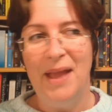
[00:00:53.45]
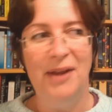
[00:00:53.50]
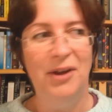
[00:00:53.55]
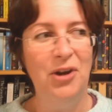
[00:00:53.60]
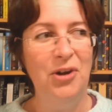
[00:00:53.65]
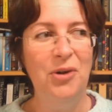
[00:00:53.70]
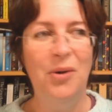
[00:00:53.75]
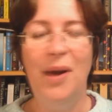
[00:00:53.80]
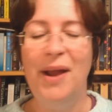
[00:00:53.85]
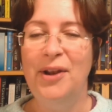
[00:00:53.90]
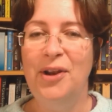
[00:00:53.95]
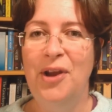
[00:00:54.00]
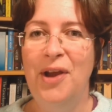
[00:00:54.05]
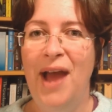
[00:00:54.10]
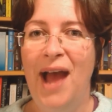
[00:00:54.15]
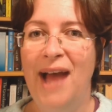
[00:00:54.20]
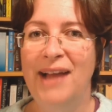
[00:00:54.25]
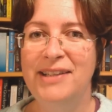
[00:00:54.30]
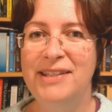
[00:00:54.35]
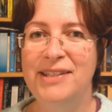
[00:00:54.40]
don't quite
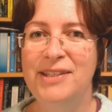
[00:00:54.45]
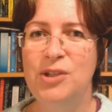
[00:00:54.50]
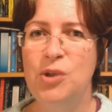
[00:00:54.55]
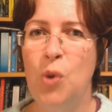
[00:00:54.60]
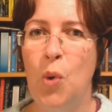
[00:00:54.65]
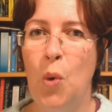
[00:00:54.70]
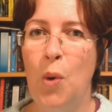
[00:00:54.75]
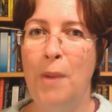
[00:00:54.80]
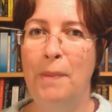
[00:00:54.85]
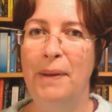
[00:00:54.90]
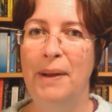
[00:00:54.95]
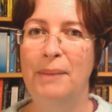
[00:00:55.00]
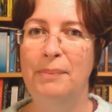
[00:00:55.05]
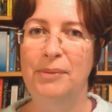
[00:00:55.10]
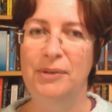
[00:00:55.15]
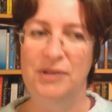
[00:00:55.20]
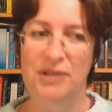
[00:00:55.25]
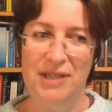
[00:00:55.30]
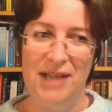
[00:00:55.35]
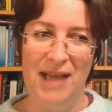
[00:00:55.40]
know how to talk
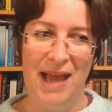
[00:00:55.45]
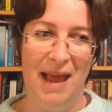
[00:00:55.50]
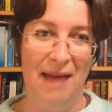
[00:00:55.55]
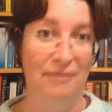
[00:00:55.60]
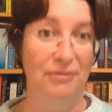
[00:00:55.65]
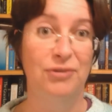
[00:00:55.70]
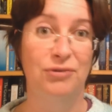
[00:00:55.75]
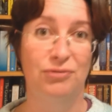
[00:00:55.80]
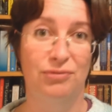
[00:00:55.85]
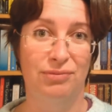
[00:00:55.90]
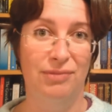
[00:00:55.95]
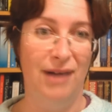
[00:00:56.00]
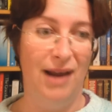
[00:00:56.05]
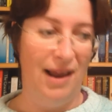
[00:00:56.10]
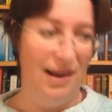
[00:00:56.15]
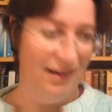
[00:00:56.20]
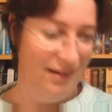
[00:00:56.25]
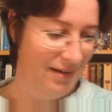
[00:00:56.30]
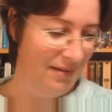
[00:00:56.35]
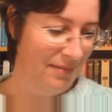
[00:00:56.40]
about books I haven't
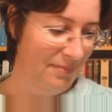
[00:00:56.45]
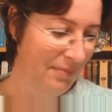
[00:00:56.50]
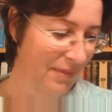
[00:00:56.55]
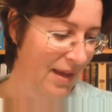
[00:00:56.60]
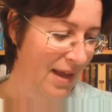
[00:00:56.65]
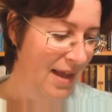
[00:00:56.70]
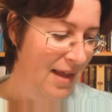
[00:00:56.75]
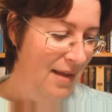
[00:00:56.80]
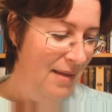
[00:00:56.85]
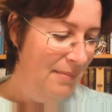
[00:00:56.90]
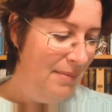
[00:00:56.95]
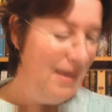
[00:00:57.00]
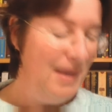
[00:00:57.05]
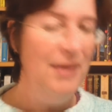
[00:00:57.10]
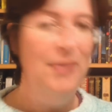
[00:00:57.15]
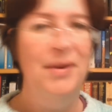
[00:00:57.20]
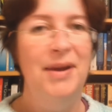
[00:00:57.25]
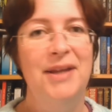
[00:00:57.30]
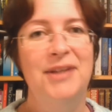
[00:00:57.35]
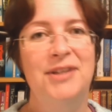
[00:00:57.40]
read. But
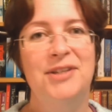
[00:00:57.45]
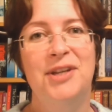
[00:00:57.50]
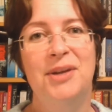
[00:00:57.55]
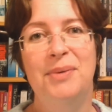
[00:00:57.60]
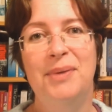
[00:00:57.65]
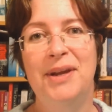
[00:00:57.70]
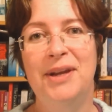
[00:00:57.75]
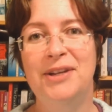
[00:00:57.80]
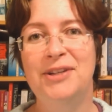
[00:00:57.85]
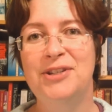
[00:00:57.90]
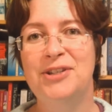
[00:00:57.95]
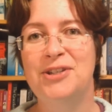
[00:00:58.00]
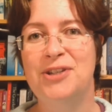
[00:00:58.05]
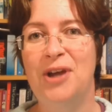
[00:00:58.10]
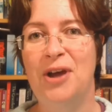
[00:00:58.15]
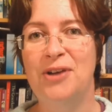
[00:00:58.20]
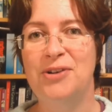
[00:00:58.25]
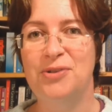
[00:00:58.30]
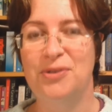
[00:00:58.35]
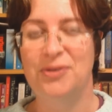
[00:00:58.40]
anyway, so we're going to
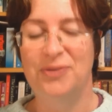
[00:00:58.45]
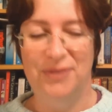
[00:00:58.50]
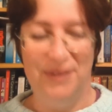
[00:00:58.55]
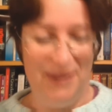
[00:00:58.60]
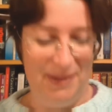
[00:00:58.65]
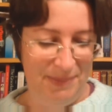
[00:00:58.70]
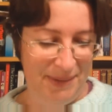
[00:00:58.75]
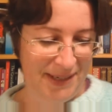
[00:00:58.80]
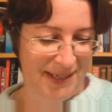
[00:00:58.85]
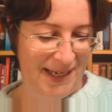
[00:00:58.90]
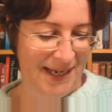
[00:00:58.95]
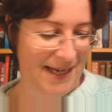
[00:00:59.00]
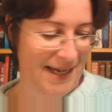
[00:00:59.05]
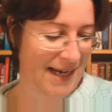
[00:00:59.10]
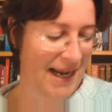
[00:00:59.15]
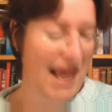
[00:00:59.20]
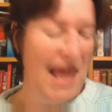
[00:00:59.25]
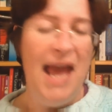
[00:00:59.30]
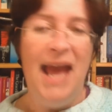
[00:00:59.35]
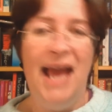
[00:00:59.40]
start off in the
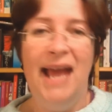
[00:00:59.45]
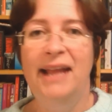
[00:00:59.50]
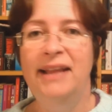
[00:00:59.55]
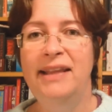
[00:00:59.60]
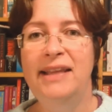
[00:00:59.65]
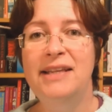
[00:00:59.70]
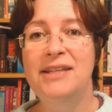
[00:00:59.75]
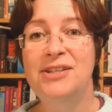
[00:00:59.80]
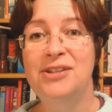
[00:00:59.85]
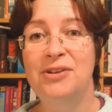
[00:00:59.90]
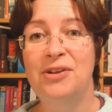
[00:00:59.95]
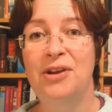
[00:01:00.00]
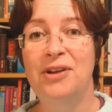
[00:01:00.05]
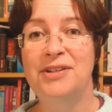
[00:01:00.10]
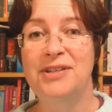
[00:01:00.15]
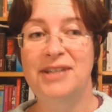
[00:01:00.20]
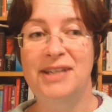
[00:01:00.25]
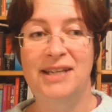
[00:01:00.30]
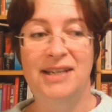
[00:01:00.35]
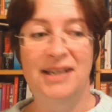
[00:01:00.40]
beginning, and these are
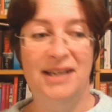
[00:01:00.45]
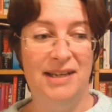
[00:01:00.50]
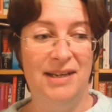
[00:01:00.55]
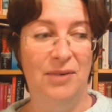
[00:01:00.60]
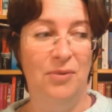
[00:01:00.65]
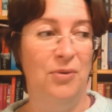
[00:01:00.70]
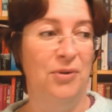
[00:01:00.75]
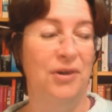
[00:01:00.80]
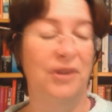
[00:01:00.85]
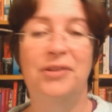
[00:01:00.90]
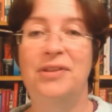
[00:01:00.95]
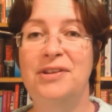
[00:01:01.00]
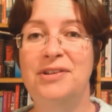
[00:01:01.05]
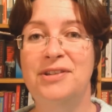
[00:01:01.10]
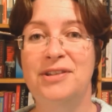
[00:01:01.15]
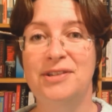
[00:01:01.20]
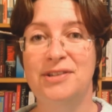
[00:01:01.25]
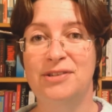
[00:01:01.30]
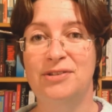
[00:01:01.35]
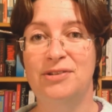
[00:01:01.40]
not in any order.
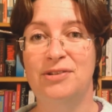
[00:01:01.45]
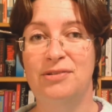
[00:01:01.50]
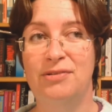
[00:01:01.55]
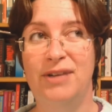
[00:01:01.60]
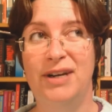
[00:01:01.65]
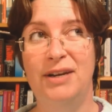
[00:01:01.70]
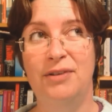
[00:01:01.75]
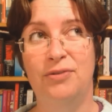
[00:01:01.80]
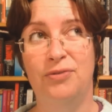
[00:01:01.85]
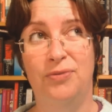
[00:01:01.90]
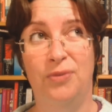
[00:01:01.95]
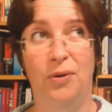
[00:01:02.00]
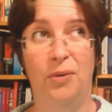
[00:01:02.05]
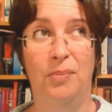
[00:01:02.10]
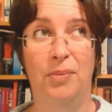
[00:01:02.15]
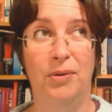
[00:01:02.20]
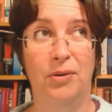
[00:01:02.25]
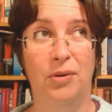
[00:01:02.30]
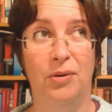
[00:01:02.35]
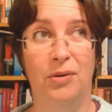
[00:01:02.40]
This is 3 or
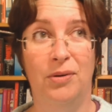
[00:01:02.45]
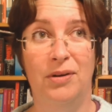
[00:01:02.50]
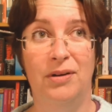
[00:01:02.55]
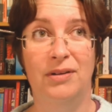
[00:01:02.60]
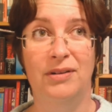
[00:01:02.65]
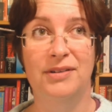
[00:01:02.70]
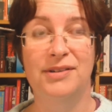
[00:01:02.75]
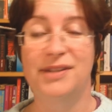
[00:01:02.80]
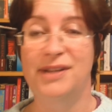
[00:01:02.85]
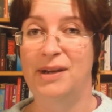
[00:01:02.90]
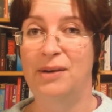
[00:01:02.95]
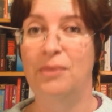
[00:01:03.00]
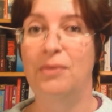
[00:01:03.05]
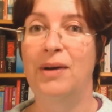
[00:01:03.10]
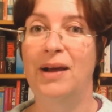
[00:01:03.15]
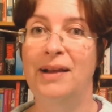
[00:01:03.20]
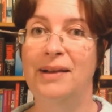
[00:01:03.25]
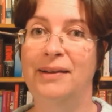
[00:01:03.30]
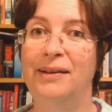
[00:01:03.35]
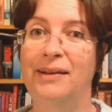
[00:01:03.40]
4 book hauls in
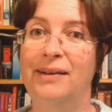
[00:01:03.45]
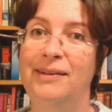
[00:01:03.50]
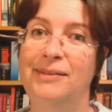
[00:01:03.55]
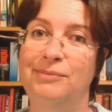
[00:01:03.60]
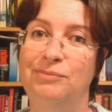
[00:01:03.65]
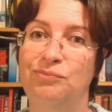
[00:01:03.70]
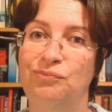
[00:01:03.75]
one.